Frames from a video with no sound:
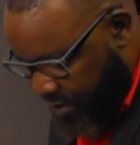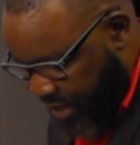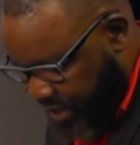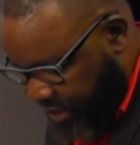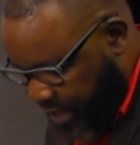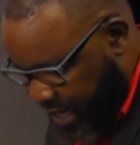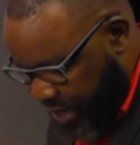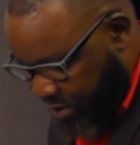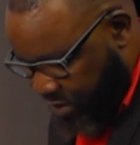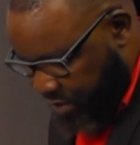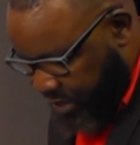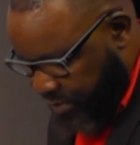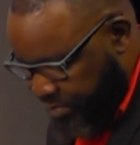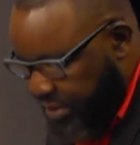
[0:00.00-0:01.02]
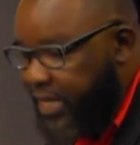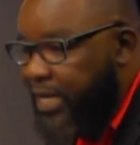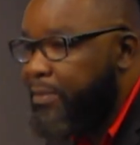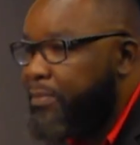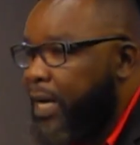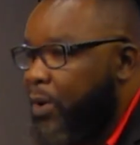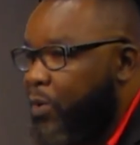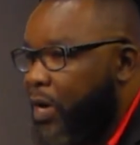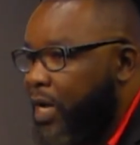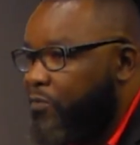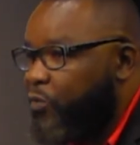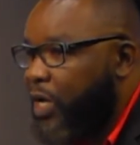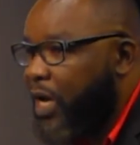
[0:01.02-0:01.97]
now I thank God that me and my
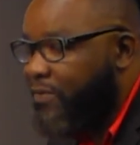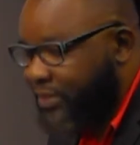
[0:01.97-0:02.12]
wife, we